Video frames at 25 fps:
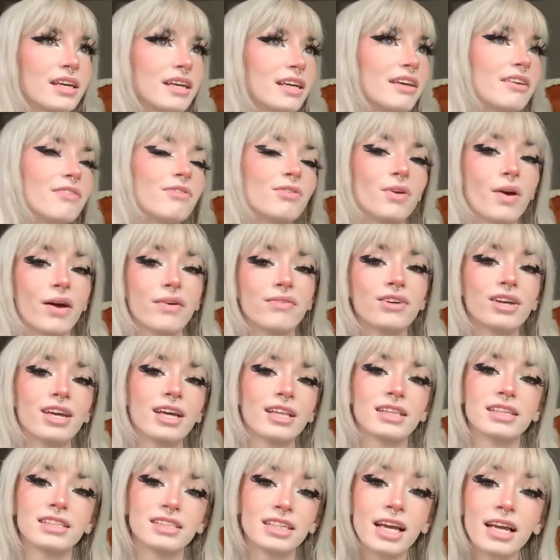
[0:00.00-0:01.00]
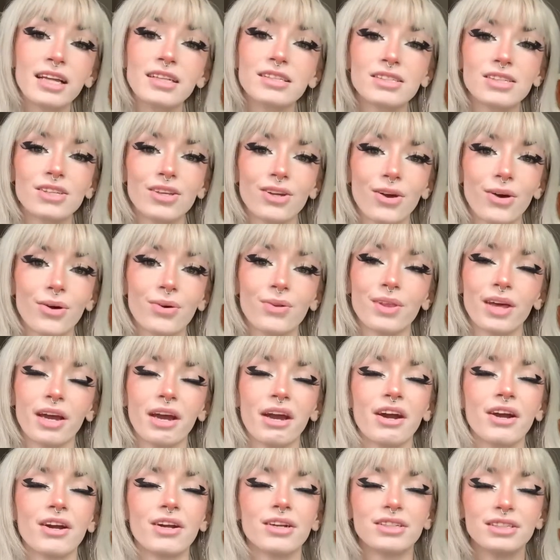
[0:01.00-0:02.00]
If you ever get the chance to go
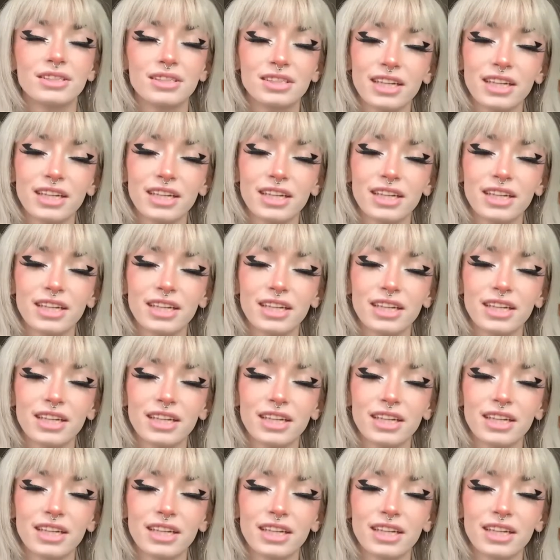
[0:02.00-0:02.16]
there,